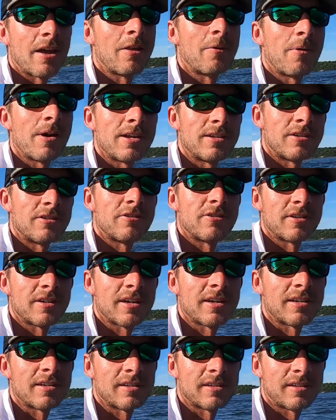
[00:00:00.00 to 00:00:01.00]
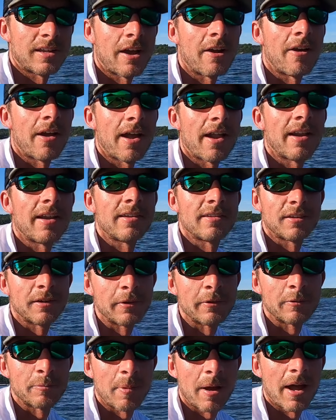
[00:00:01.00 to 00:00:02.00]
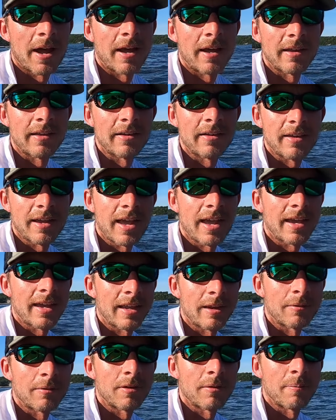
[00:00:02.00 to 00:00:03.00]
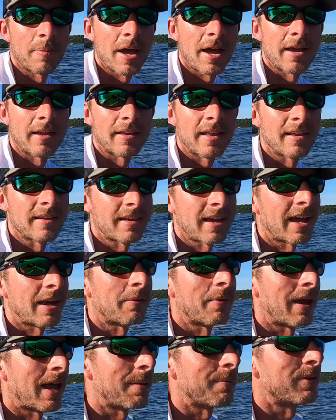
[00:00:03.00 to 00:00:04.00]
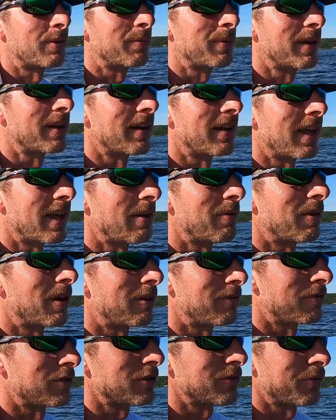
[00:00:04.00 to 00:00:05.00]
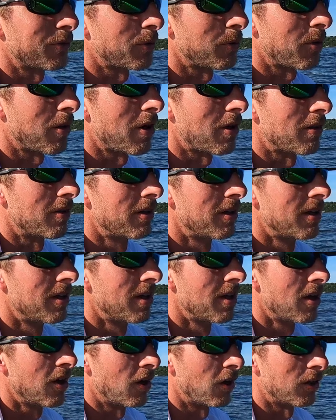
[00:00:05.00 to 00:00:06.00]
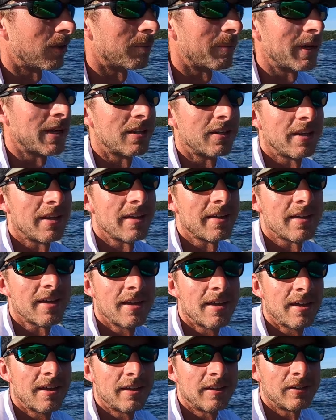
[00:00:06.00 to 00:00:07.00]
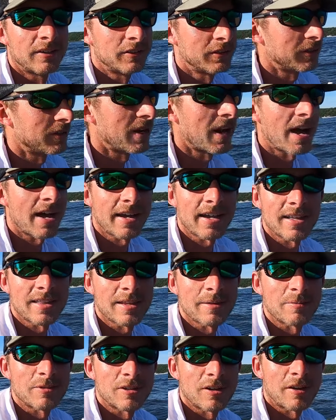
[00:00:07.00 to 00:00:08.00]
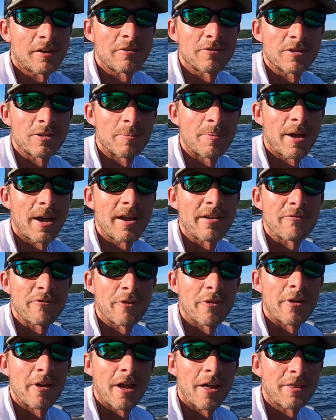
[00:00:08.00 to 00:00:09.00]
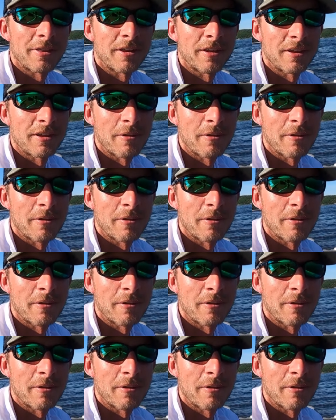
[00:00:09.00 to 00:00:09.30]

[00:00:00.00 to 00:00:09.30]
Otherwise, they're just going to stare at it as it goes by and you can't get them to bite. That's kind of what happened to me today when I fished for a while on the main lake. Could not get them suckers to bite for nothing.